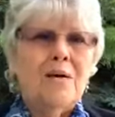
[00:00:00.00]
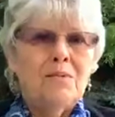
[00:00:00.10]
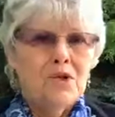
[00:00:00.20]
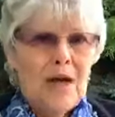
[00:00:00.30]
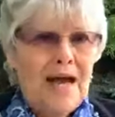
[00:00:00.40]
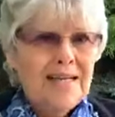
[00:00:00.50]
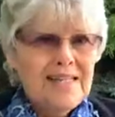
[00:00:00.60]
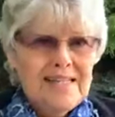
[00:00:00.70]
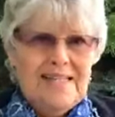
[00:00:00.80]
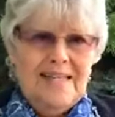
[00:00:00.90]
But you're
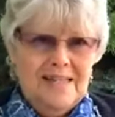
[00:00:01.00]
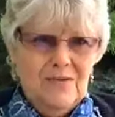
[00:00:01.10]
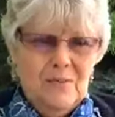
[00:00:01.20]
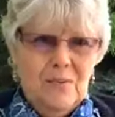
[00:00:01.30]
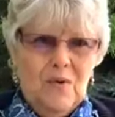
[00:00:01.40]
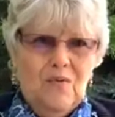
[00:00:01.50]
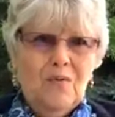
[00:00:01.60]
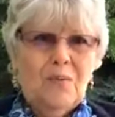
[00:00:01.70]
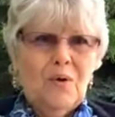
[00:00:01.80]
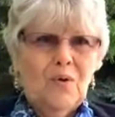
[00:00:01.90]
accessing this from, the,
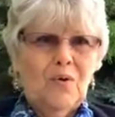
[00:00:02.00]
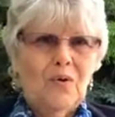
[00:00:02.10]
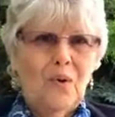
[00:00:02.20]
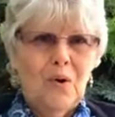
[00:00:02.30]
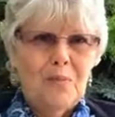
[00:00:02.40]
from your lower